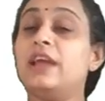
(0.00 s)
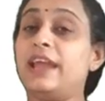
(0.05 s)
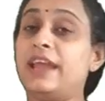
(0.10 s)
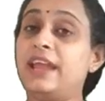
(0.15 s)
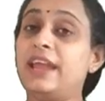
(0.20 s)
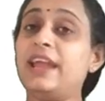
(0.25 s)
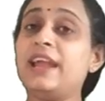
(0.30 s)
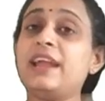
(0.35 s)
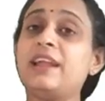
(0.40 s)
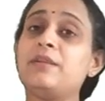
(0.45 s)

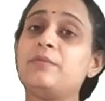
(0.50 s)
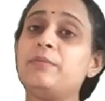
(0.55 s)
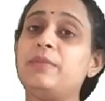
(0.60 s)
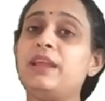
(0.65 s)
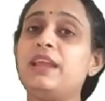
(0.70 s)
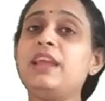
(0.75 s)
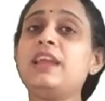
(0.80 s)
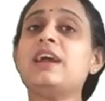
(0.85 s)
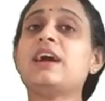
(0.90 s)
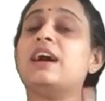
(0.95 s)
A and
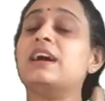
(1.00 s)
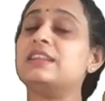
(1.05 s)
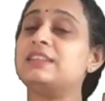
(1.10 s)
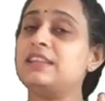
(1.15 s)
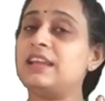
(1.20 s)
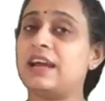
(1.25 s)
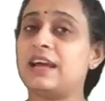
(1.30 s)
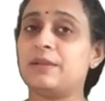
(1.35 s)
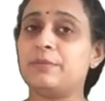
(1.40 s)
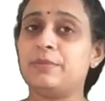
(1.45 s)
b are
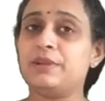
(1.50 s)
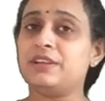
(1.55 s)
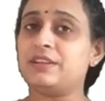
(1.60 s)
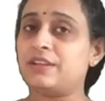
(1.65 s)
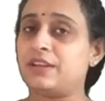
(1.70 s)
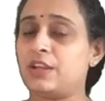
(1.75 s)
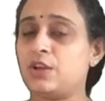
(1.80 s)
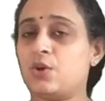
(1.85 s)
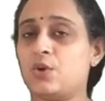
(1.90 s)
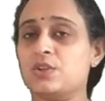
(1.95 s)
the
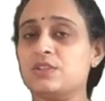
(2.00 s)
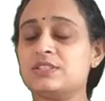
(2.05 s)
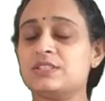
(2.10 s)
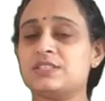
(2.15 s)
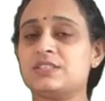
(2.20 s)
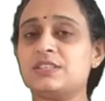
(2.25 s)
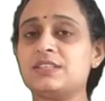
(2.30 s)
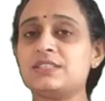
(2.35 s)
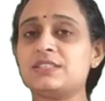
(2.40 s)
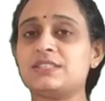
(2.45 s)
arbitrary
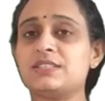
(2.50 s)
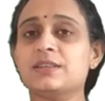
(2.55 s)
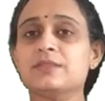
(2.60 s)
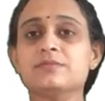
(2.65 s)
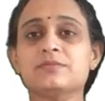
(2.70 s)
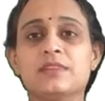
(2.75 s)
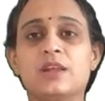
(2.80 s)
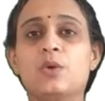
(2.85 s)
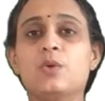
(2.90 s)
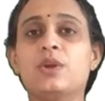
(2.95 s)
constants.
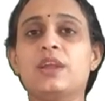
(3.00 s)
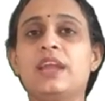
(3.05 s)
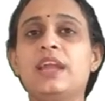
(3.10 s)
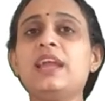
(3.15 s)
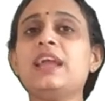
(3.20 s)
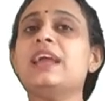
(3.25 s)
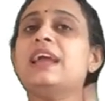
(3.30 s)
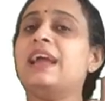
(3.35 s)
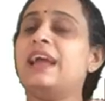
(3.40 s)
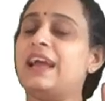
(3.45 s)

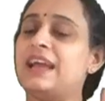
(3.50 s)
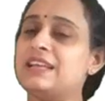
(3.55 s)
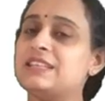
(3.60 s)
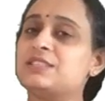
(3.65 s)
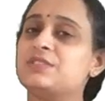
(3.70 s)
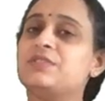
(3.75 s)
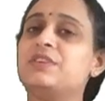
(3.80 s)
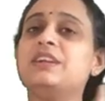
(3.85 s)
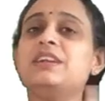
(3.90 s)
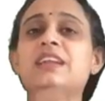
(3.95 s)
Okay,
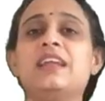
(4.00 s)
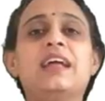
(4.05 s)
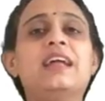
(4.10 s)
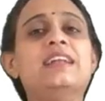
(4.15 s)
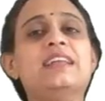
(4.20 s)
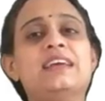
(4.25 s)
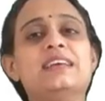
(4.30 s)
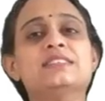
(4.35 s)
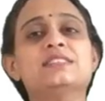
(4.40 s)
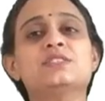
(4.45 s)
s1
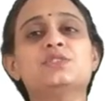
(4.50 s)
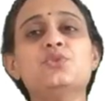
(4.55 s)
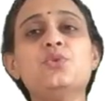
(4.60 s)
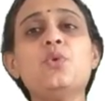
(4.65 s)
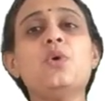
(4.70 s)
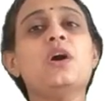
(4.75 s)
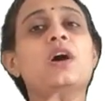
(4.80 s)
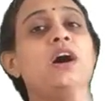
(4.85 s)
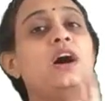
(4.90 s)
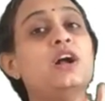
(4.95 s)
and
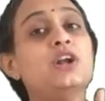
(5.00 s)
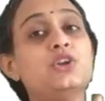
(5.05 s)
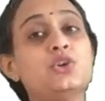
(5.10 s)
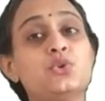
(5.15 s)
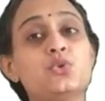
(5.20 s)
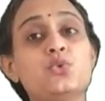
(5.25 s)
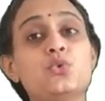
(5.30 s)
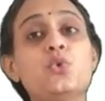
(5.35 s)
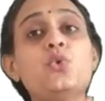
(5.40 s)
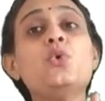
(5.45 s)
s2 are
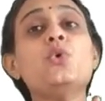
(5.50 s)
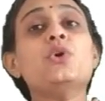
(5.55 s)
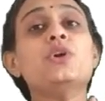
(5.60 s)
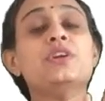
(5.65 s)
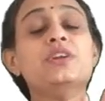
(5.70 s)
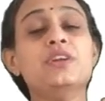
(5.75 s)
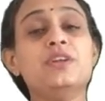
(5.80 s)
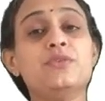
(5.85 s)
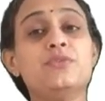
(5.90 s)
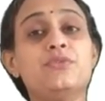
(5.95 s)
two
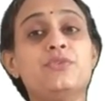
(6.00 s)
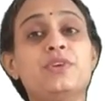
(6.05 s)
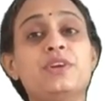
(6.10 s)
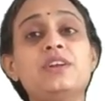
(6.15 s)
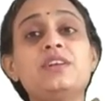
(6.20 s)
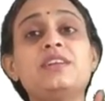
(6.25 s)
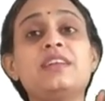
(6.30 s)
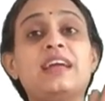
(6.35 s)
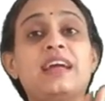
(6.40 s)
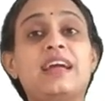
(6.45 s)

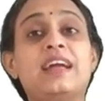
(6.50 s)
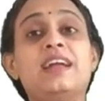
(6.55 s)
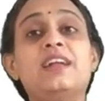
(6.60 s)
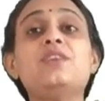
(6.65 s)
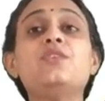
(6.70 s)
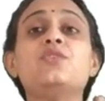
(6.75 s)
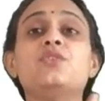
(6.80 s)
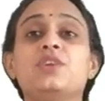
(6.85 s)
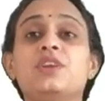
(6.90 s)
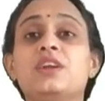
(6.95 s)
different
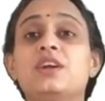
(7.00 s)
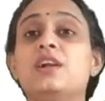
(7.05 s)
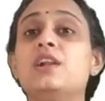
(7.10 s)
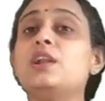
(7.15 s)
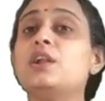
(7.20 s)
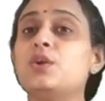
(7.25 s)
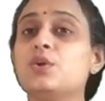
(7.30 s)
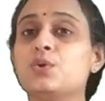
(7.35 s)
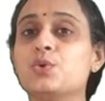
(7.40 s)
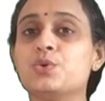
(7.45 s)
and
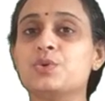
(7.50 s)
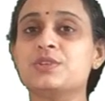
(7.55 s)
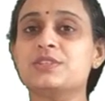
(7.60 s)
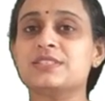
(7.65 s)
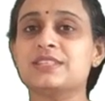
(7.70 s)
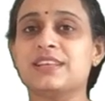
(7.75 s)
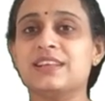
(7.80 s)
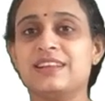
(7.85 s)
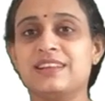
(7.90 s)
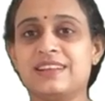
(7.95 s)
real
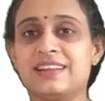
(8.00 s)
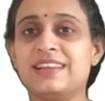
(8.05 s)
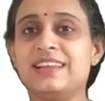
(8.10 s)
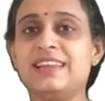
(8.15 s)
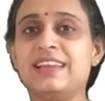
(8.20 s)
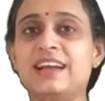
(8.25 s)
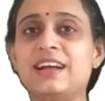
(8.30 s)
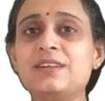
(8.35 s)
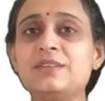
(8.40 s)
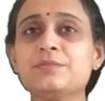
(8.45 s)
roots.
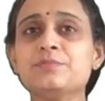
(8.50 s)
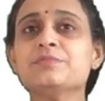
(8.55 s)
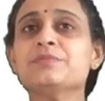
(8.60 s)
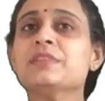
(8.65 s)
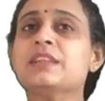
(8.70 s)
Clear?